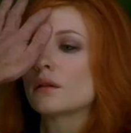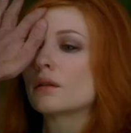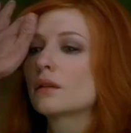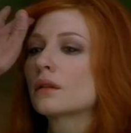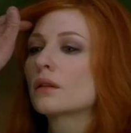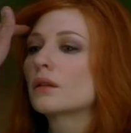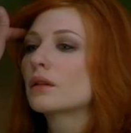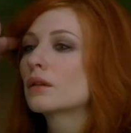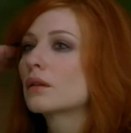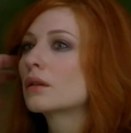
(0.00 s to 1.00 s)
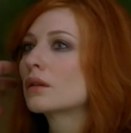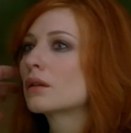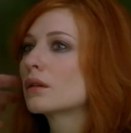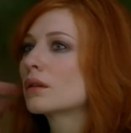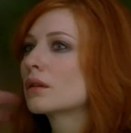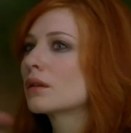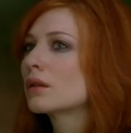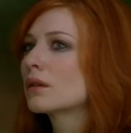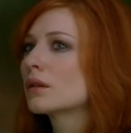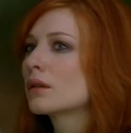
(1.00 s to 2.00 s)

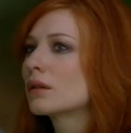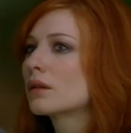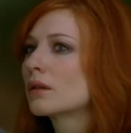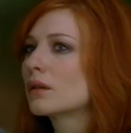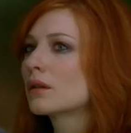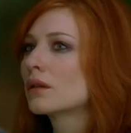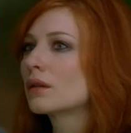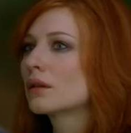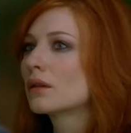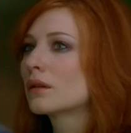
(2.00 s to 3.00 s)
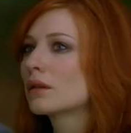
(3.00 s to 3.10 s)
(no one is talking)